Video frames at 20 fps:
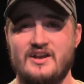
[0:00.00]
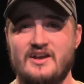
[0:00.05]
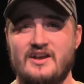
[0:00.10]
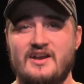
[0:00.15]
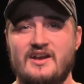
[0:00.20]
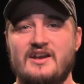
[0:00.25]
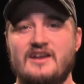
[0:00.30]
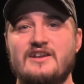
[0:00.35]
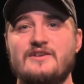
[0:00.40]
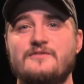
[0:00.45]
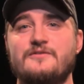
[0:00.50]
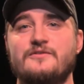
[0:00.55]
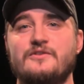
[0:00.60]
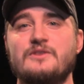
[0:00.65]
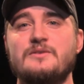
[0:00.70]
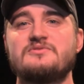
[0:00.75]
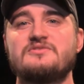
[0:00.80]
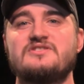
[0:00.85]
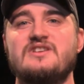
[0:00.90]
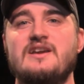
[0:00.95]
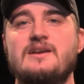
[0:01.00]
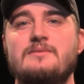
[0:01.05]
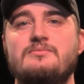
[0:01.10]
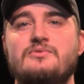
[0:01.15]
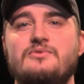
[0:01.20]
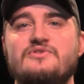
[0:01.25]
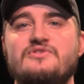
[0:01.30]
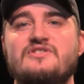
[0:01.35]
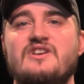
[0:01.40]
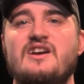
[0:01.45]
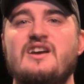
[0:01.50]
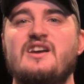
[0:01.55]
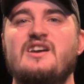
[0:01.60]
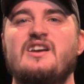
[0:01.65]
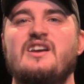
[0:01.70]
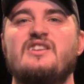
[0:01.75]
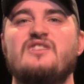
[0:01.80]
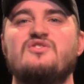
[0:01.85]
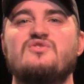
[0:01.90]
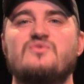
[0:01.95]
He flips tables
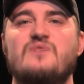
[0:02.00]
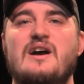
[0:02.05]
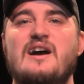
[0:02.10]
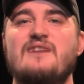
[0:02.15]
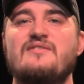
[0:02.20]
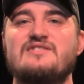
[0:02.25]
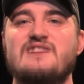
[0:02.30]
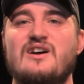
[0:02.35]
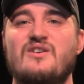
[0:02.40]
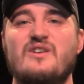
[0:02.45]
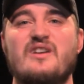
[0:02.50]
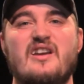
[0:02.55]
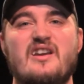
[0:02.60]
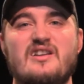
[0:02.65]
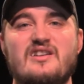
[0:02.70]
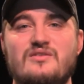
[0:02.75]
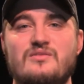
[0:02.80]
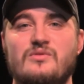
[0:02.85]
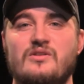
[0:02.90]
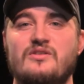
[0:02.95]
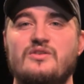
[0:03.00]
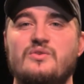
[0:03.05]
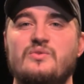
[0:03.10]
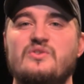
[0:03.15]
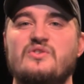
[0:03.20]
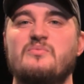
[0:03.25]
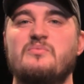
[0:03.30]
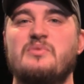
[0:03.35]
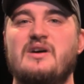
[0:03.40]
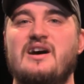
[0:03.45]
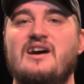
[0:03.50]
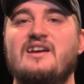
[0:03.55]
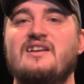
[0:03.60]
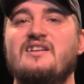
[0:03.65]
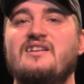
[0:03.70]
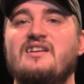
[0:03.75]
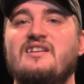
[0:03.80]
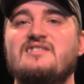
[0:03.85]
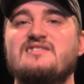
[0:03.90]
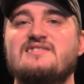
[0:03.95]
and drives out anyone who is
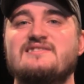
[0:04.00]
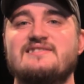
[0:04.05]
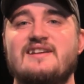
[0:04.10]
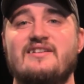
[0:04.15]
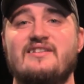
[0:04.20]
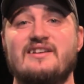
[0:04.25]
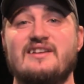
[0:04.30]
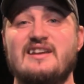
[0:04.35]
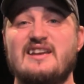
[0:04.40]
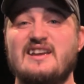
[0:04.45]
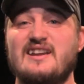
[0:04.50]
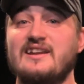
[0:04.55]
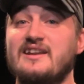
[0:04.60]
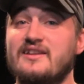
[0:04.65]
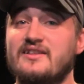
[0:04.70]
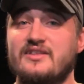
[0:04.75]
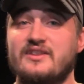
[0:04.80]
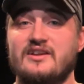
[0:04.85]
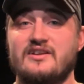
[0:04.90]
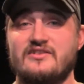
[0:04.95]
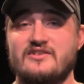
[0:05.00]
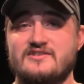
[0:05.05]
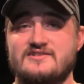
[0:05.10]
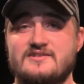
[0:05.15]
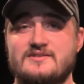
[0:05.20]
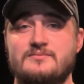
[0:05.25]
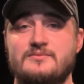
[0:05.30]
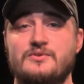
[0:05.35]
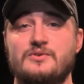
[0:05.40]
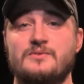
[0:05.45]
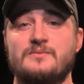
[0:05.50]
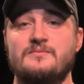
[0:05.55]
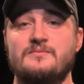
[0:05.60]
buying and selling anything in the temple.